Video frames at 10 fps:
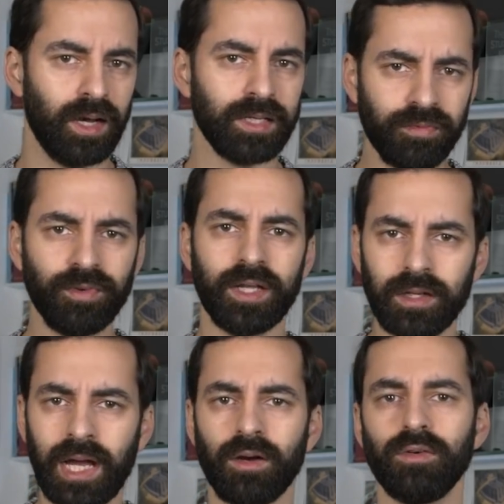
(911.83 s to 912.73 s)
I definitely
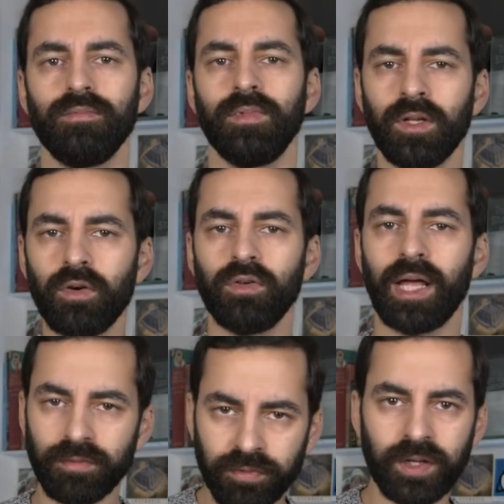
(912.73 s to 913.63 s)
now know
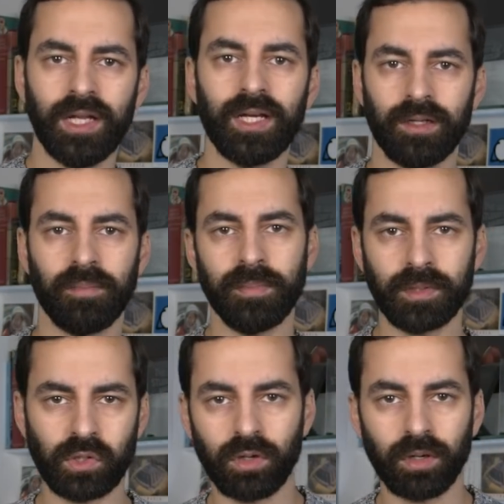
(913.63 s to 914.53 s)
that feeling that
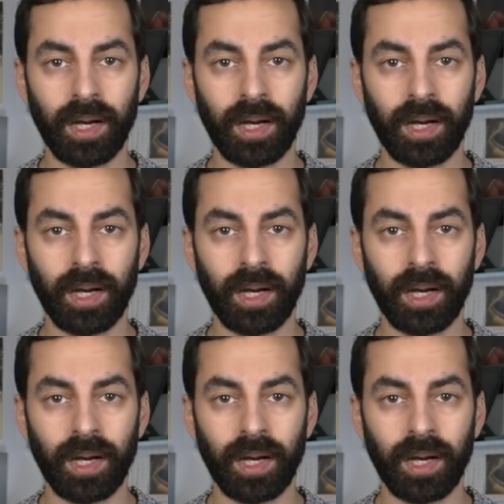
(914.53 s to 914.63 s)
people talk